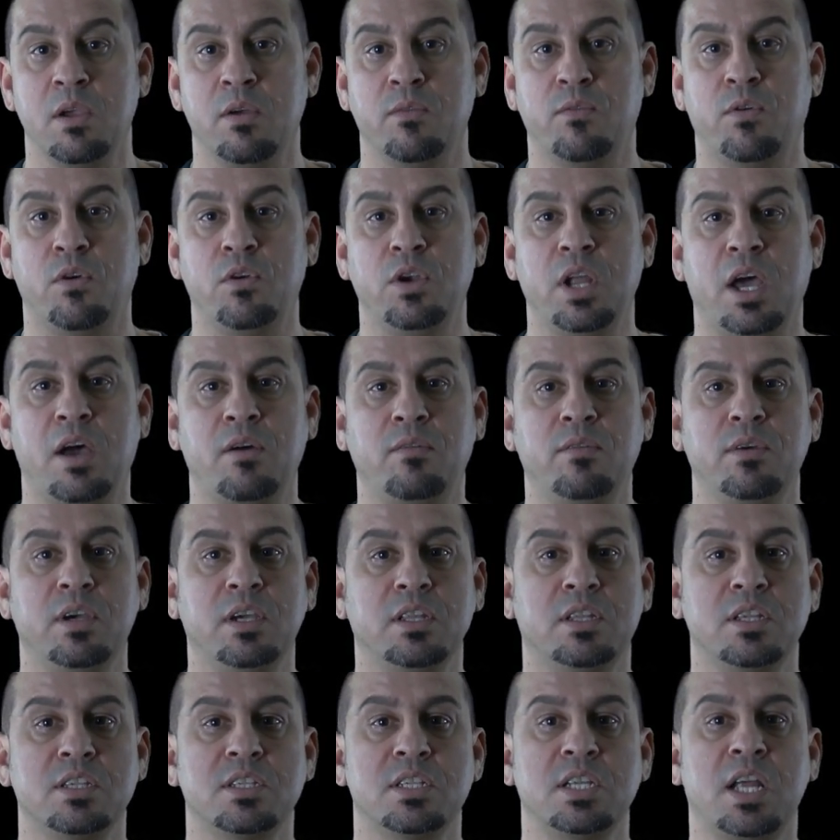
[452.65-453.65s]
For now,
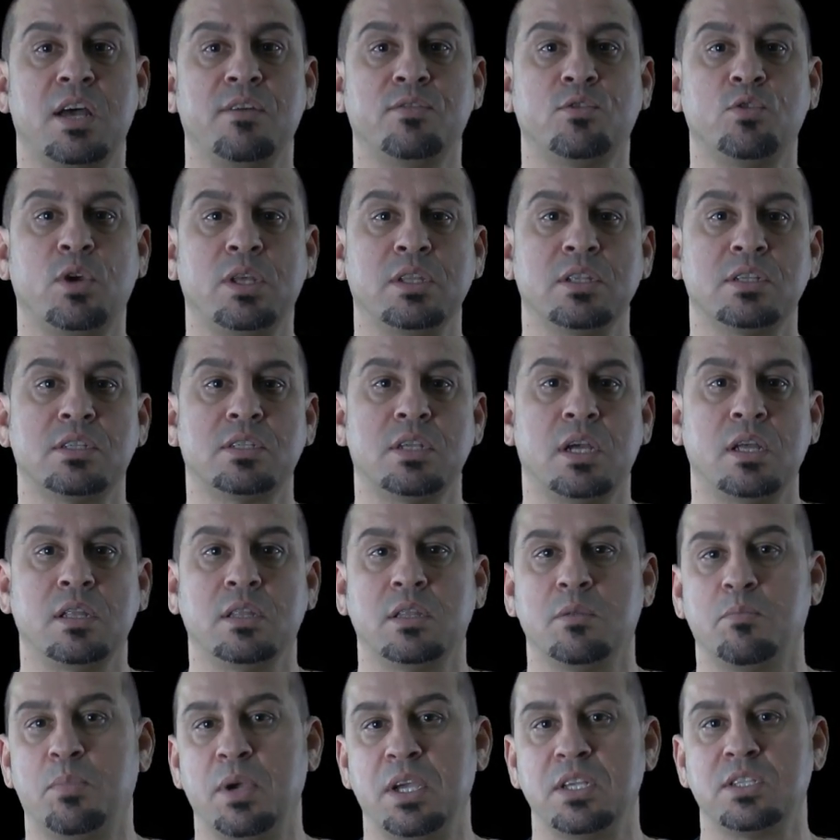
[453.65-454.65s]
it is enough to
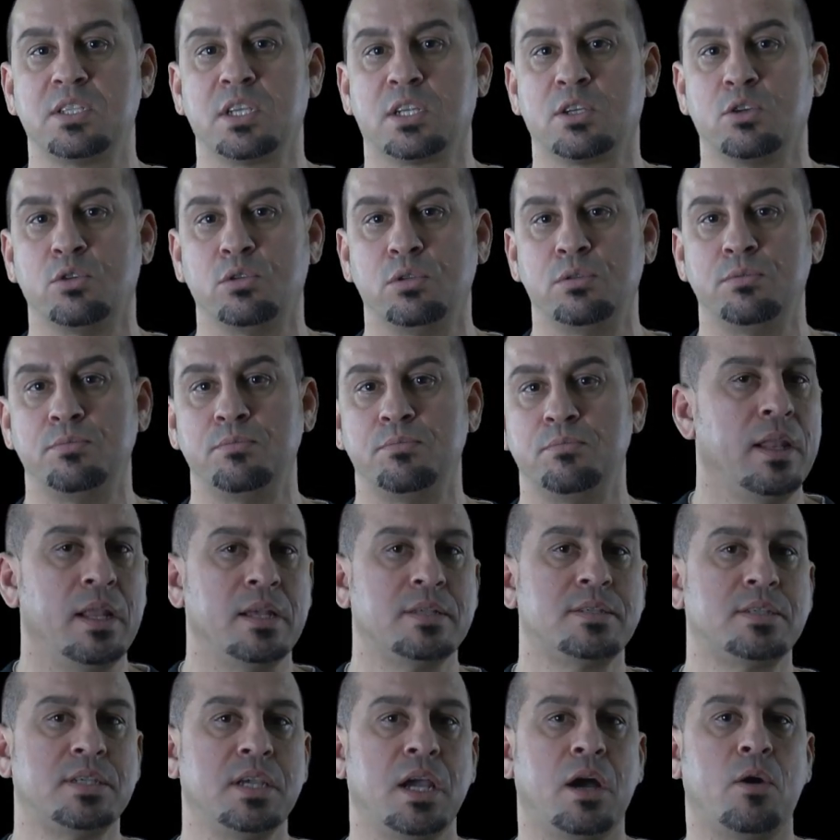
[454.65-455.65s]
understand the basic rule.
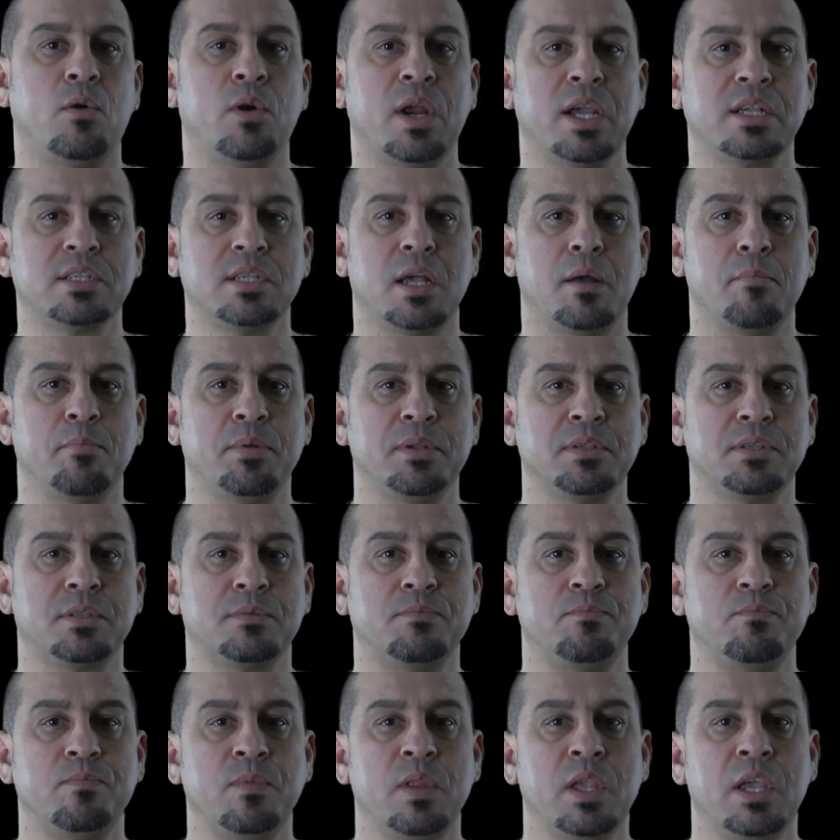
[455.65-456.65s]
Let's see our
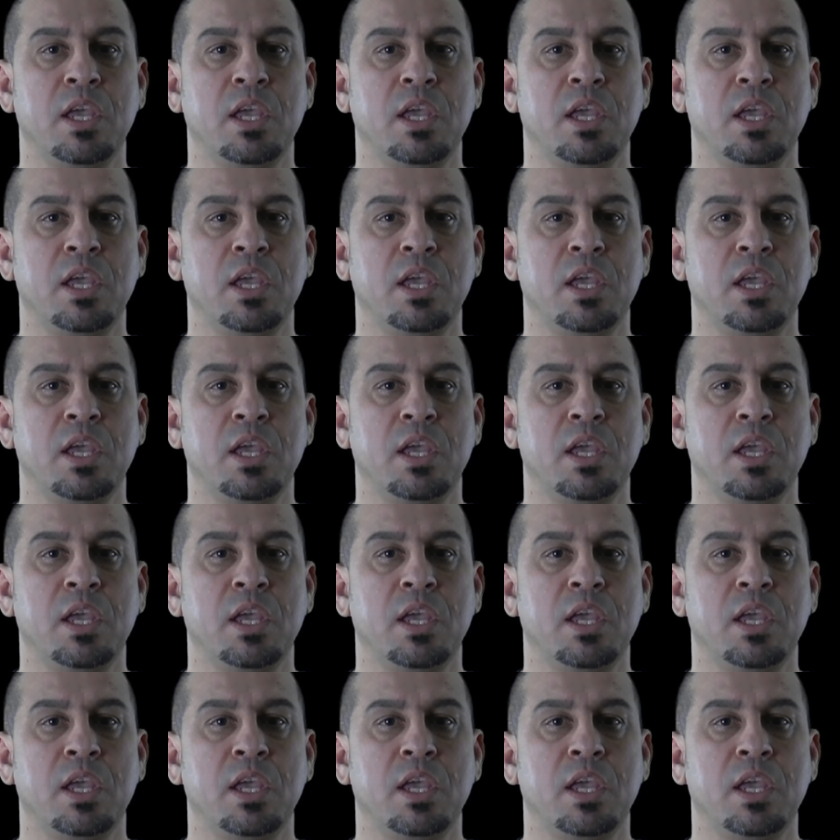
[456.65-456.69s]
examples.